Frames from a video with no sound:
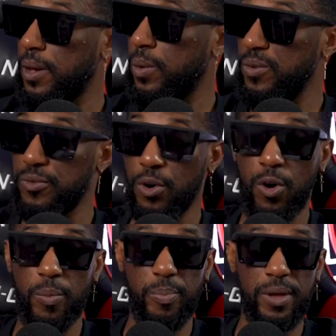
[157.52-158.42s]
We've
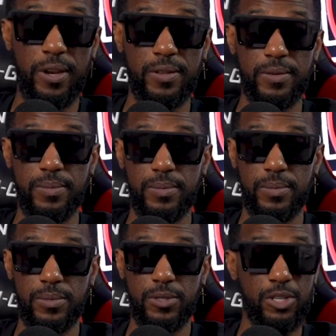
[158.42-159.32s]
all been in
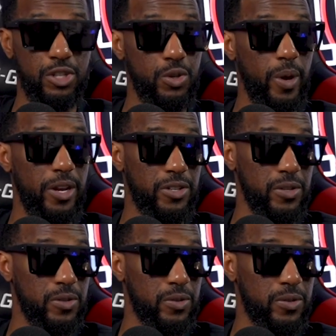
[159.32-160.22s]

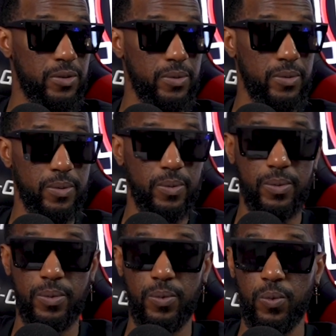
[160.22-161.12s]
situations
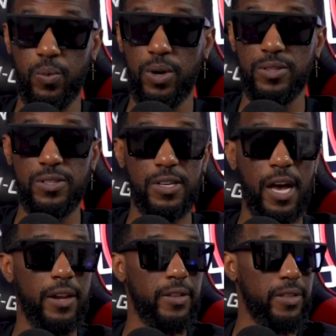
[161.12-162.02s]
one
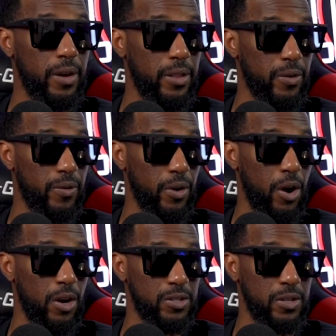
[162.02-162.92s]
side or the other in
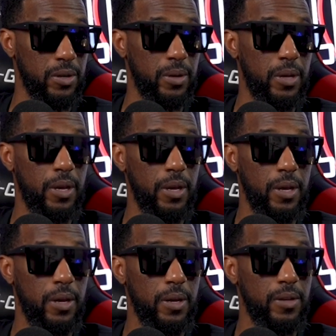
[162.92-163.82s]
regards to
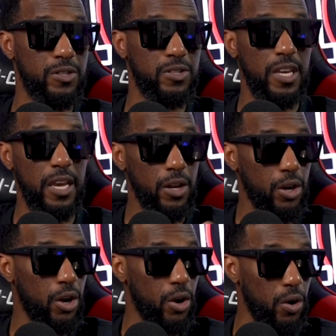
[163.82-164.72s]
seeing a
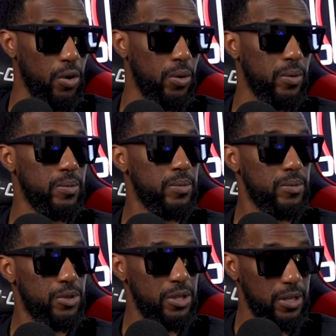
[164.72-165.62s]
girl.
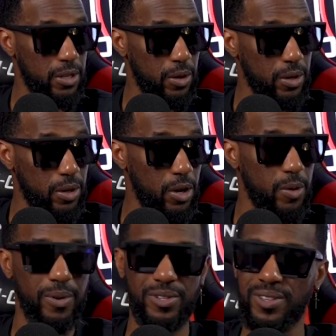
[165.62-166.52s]
She looked
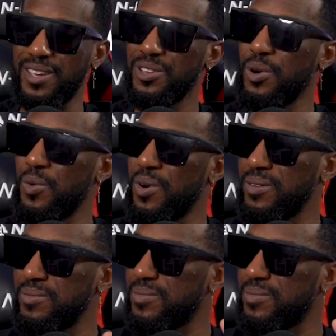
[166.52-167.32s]
good, but she's like, you know what?